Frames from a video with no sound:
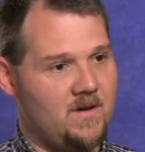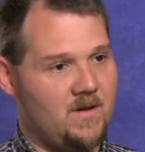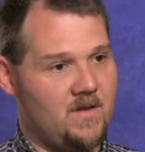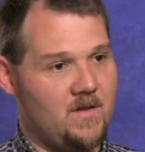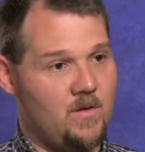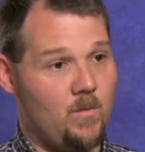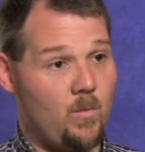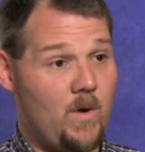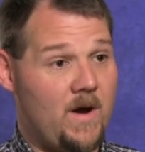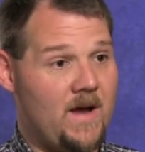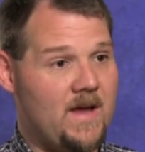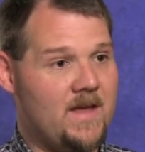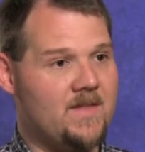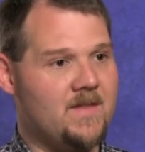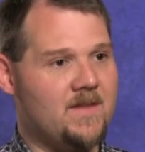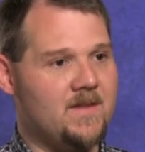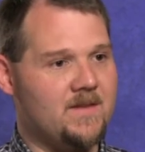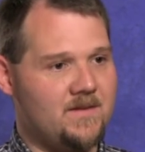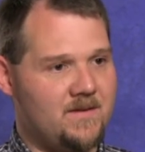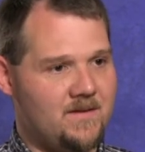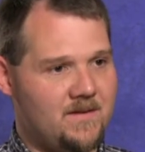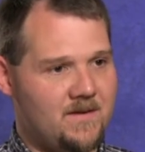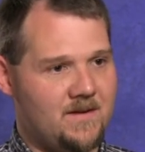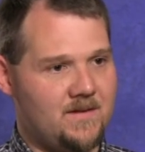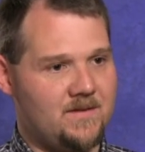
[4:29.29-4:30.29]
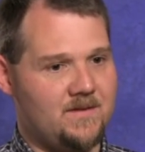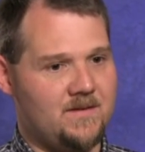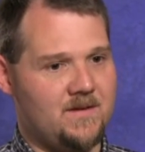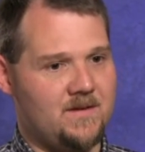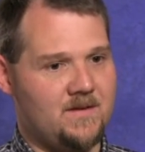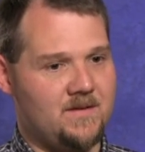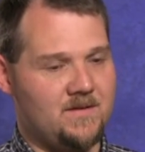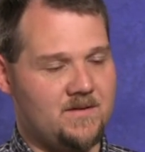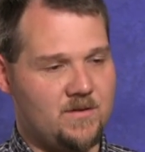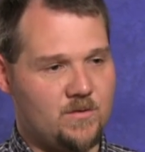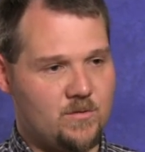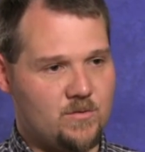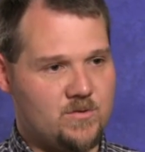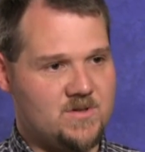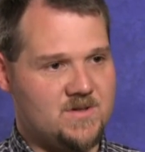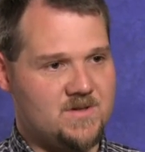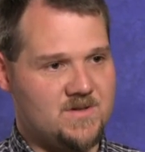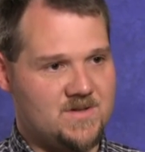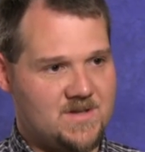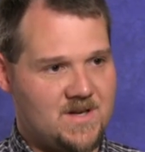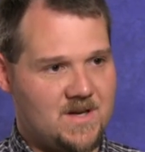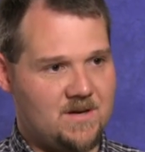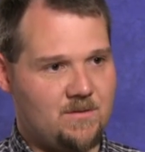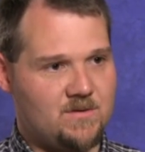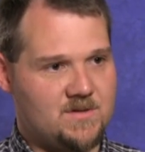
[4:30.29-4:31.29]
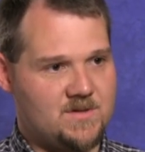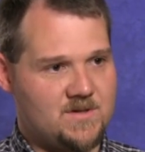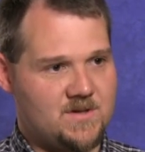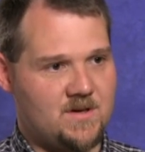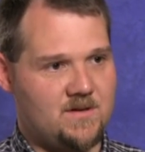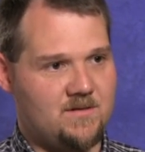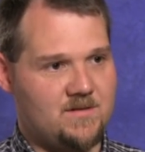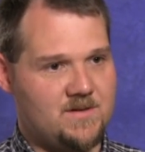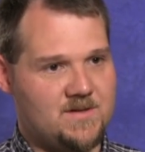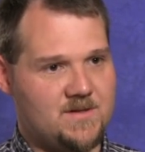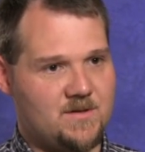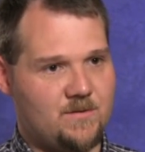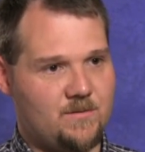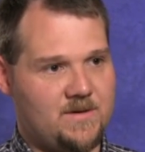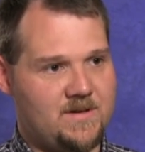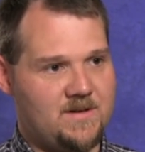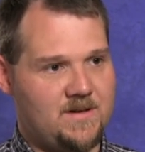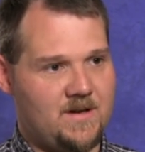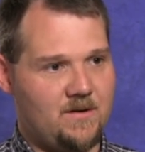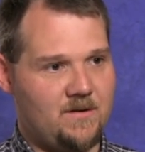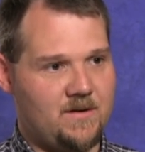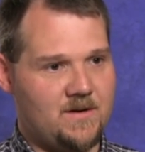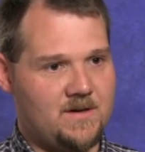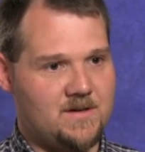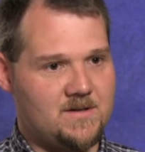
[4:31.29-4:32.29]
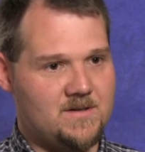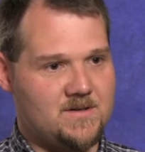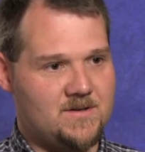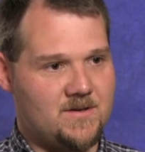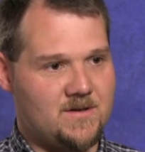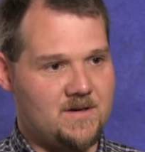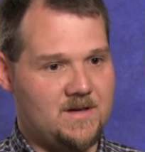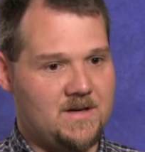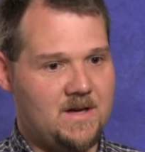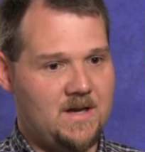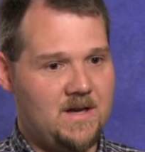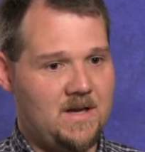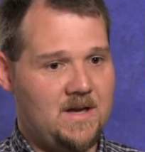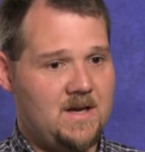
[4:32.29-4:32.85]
the way that the solution set would service the retail industry.